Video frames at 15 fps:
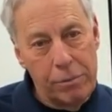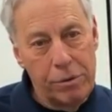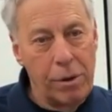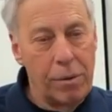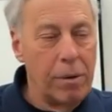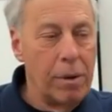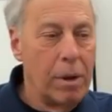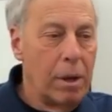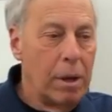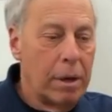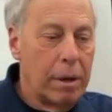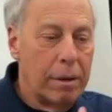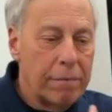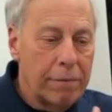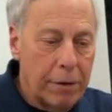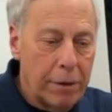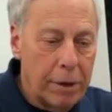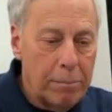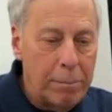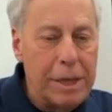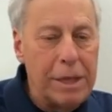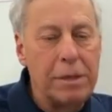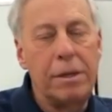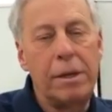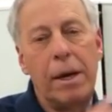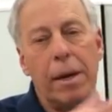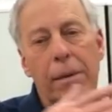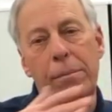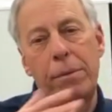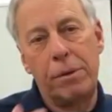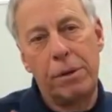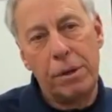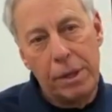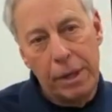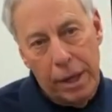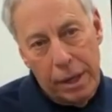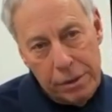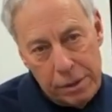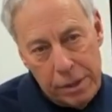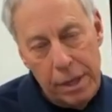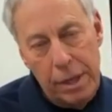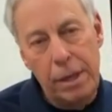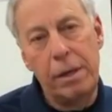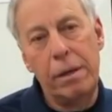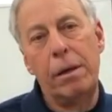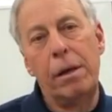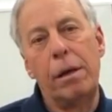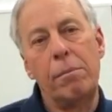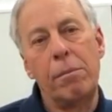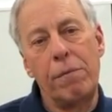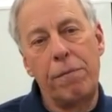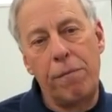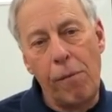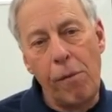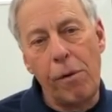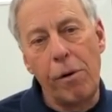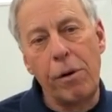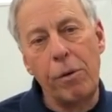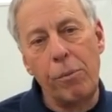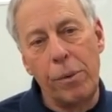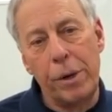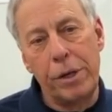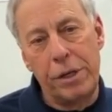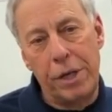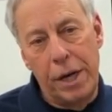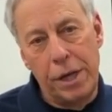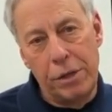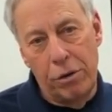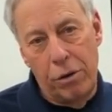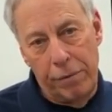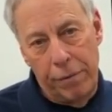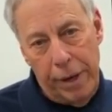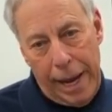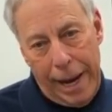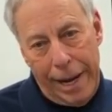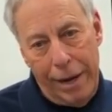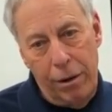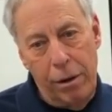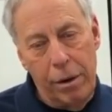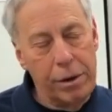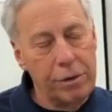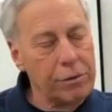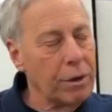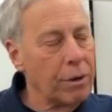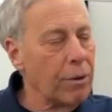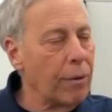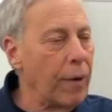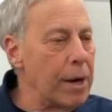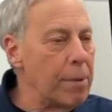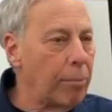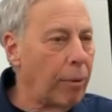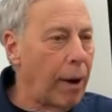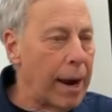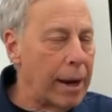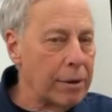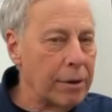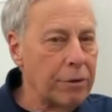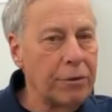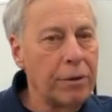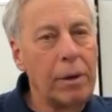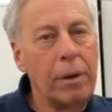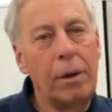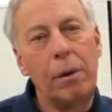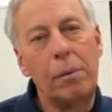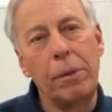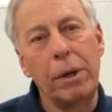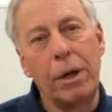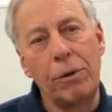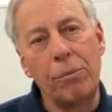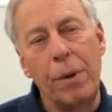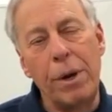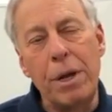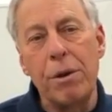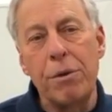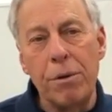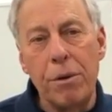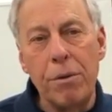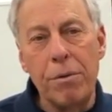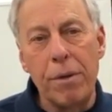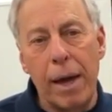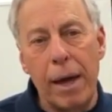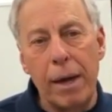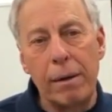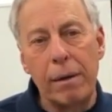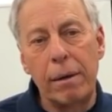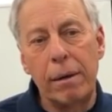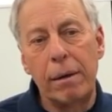So converting PCM to DSD before we change it over to analog is a great practice because when you do that,